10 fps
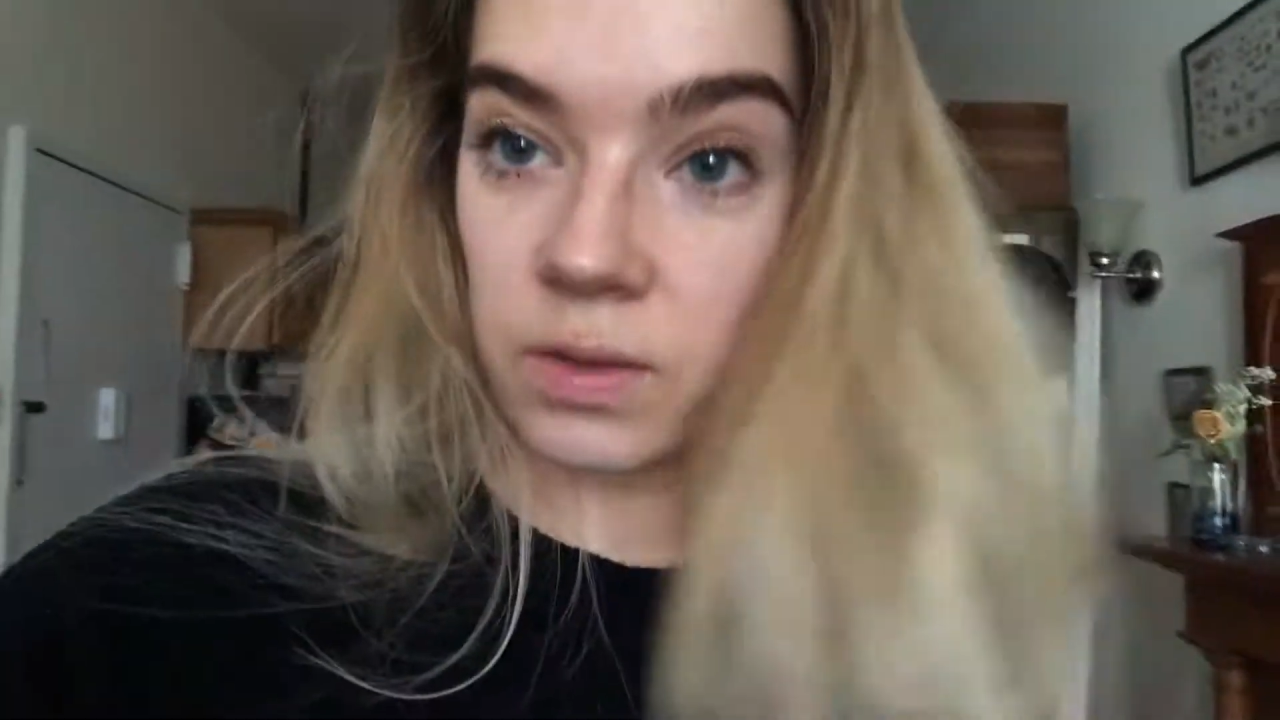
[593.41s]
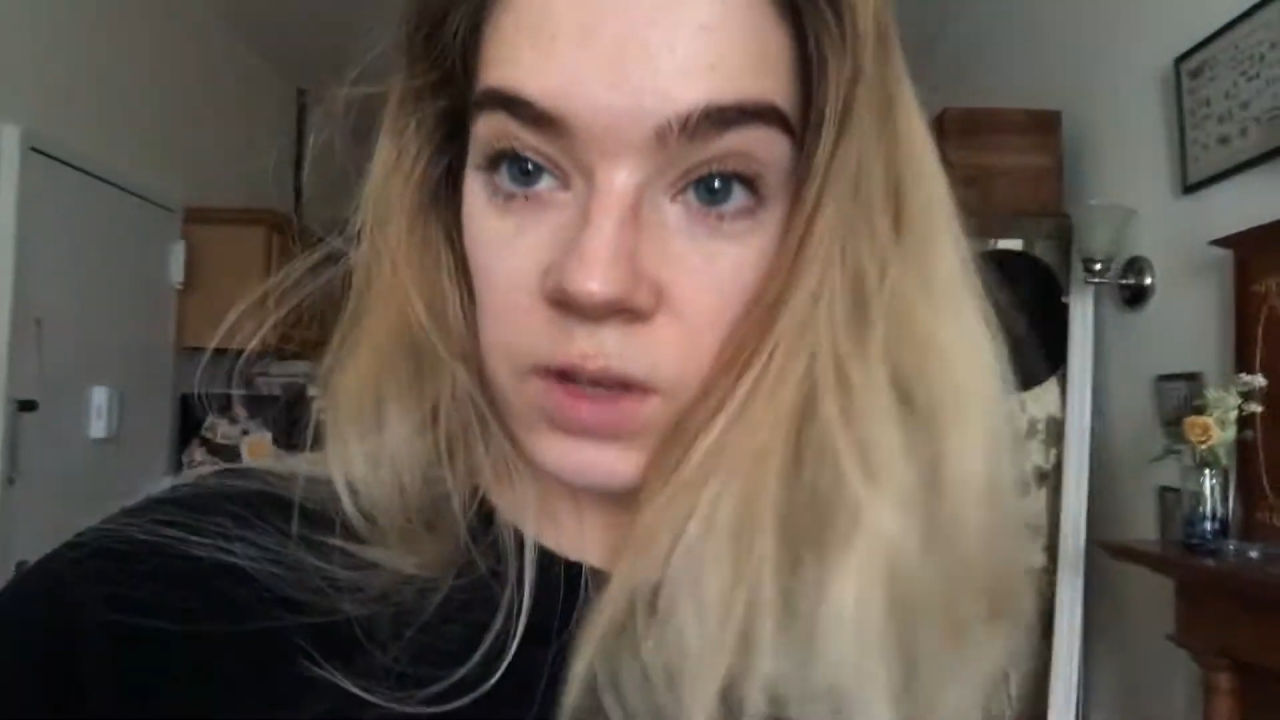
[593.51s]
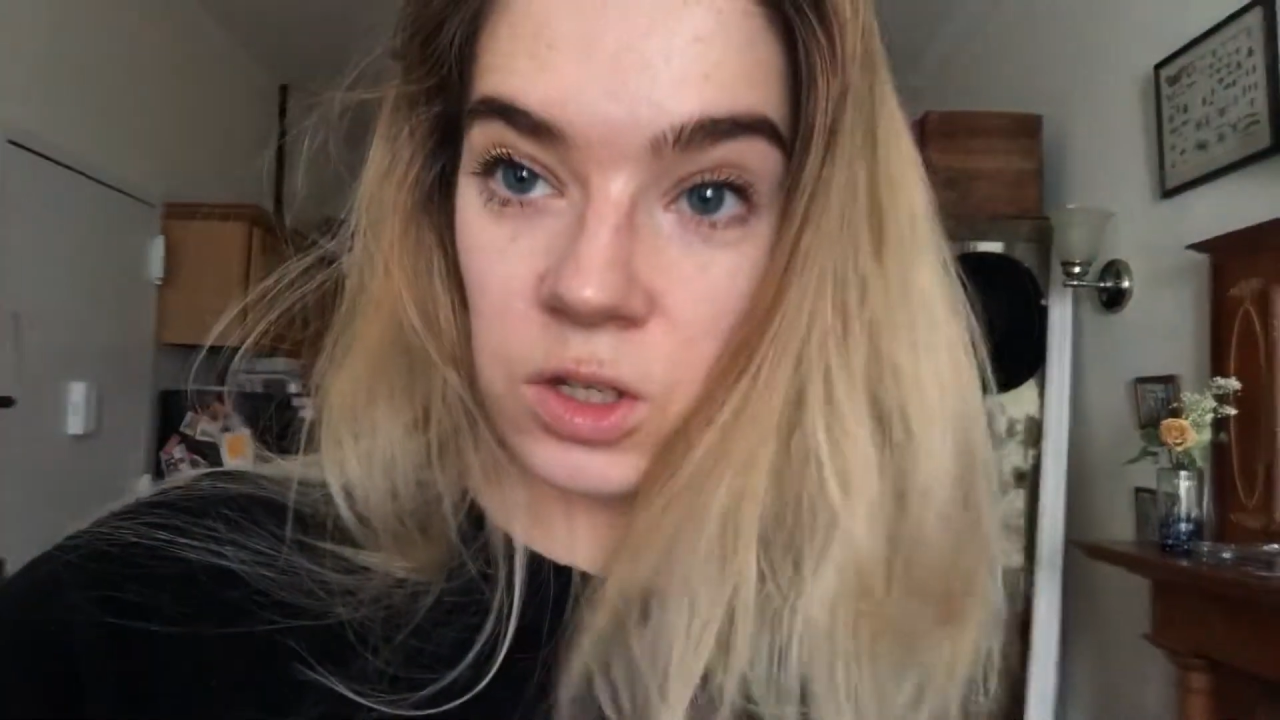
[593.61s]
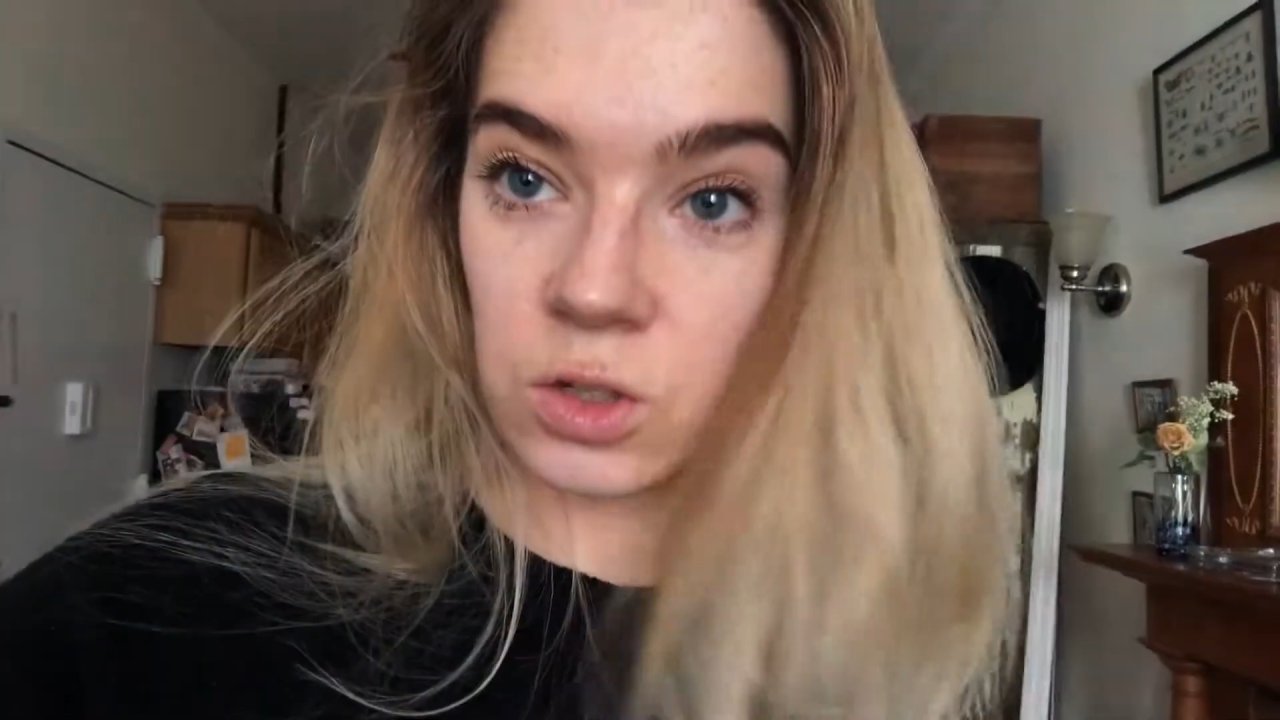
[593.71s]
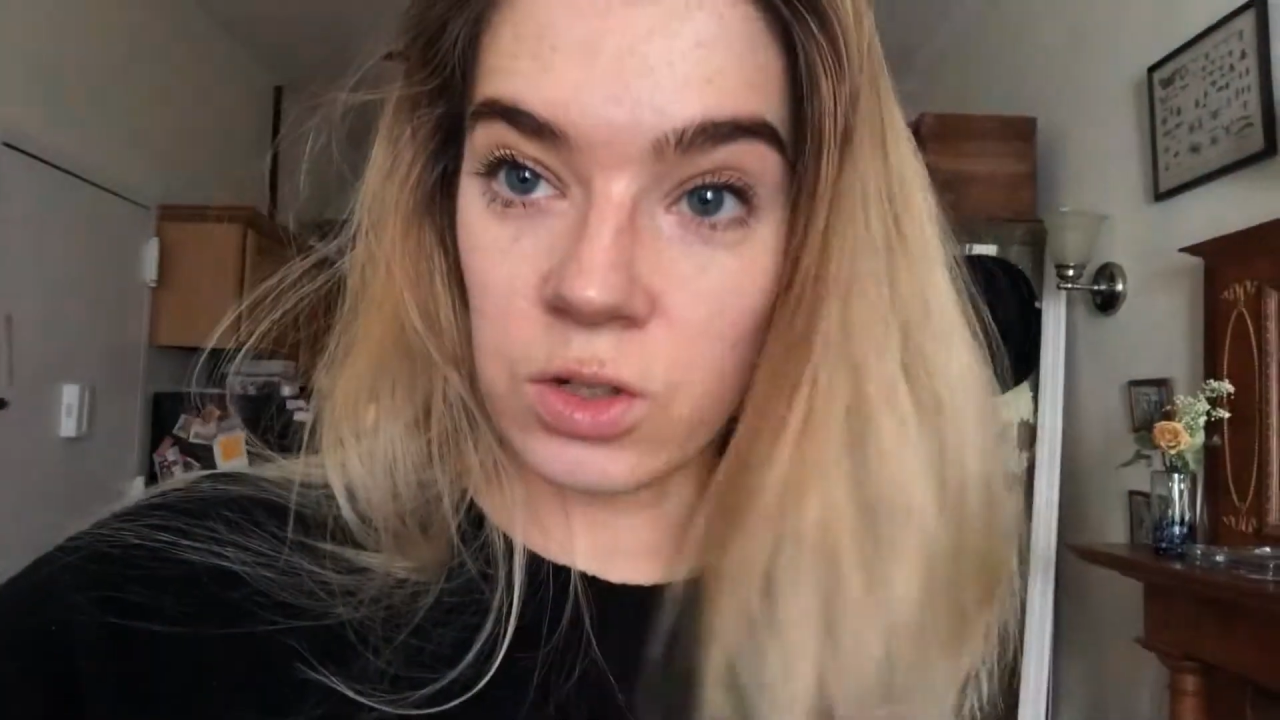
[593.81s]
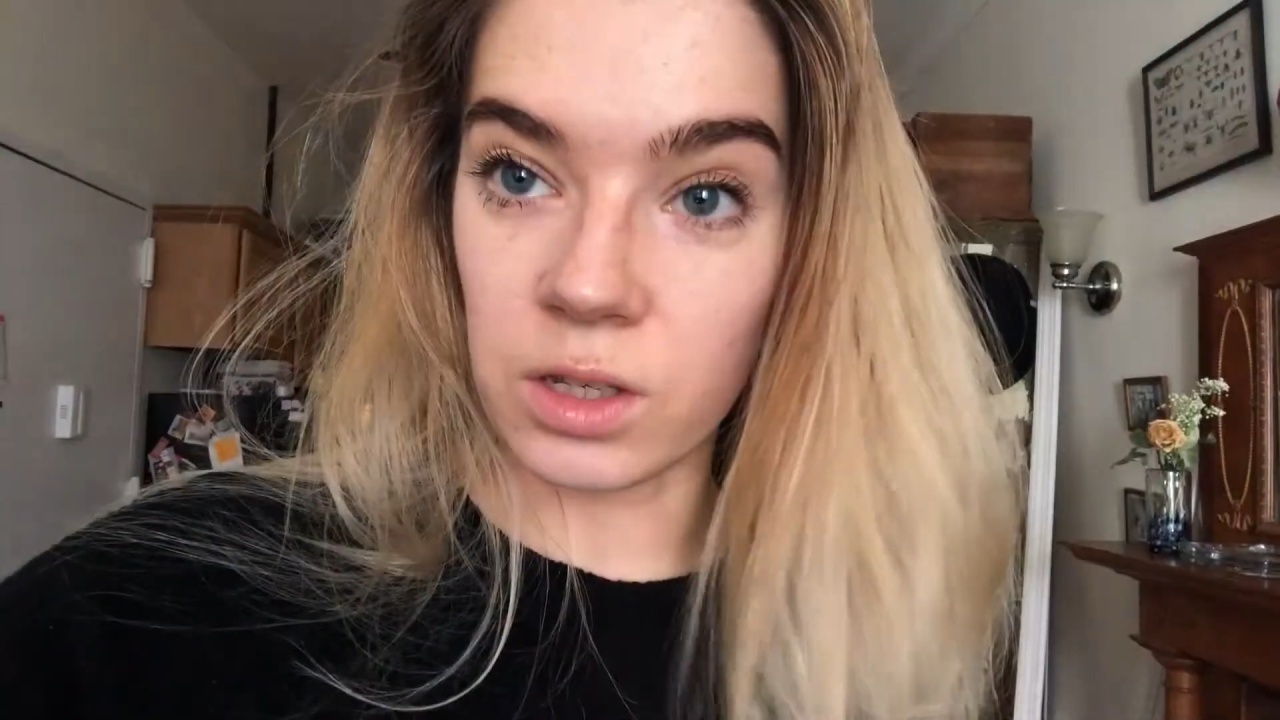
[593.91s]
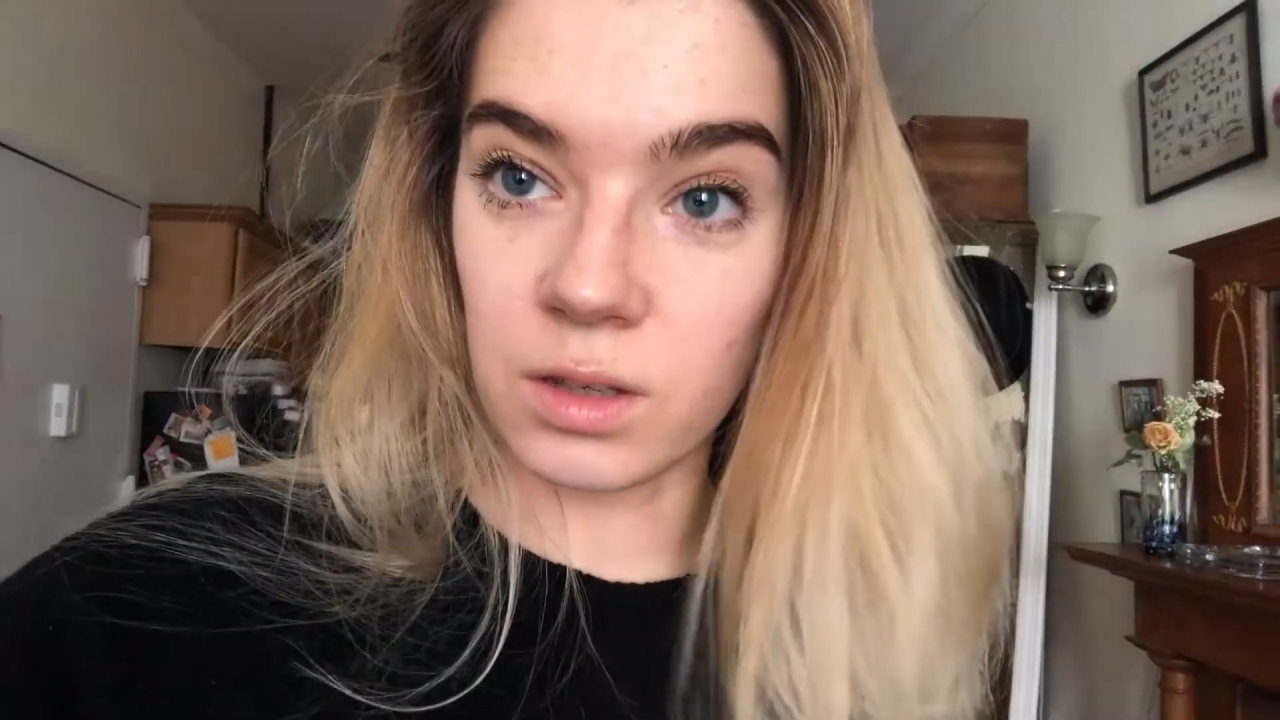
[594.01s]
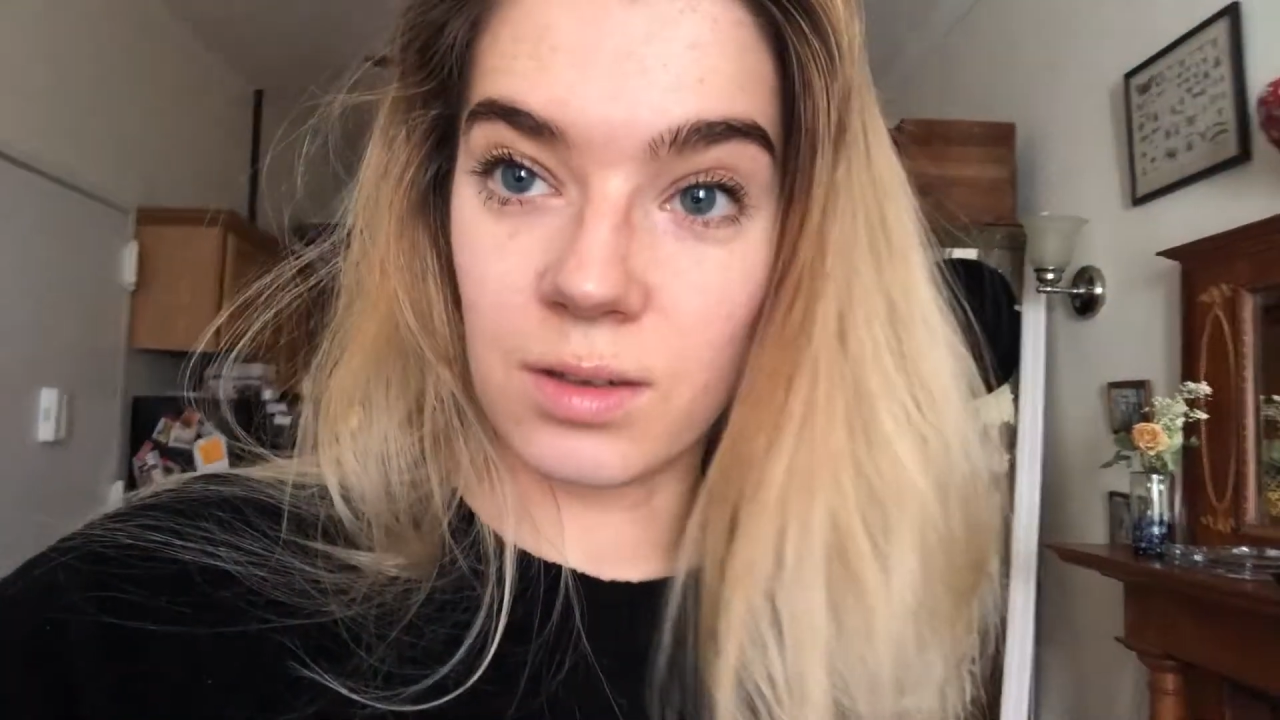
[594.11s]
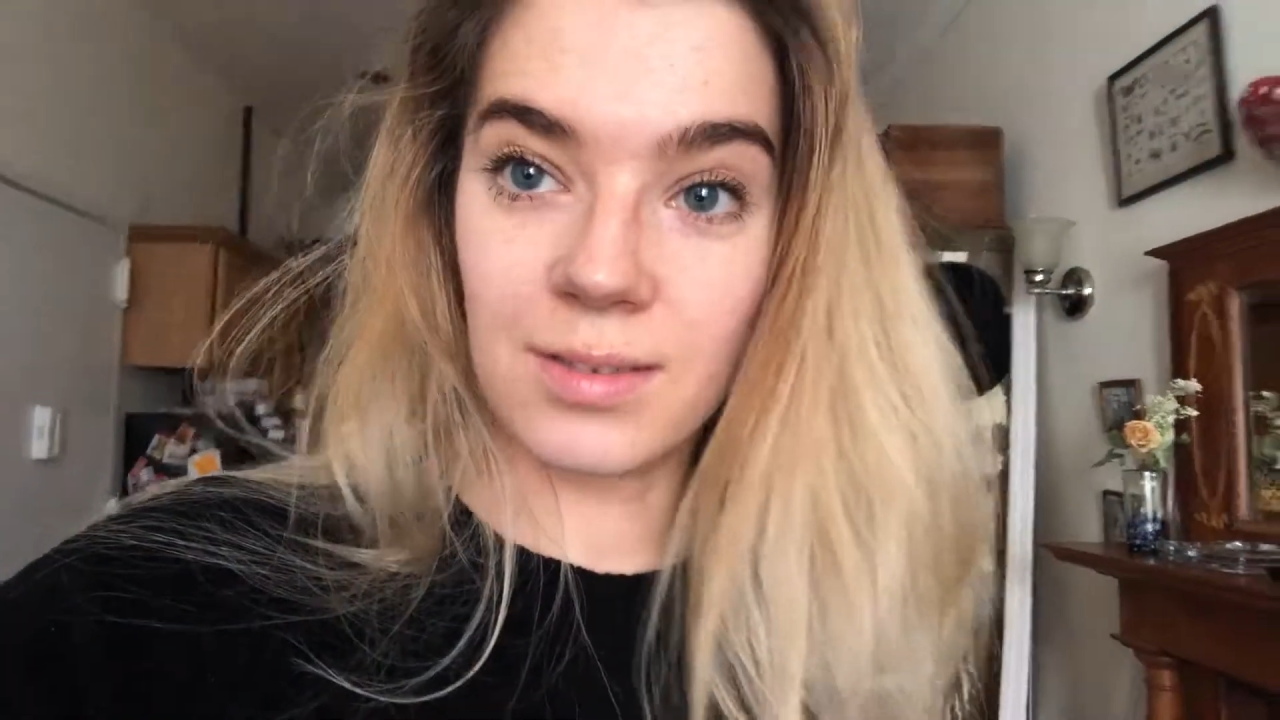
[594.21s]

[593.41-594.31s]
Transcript: do my civic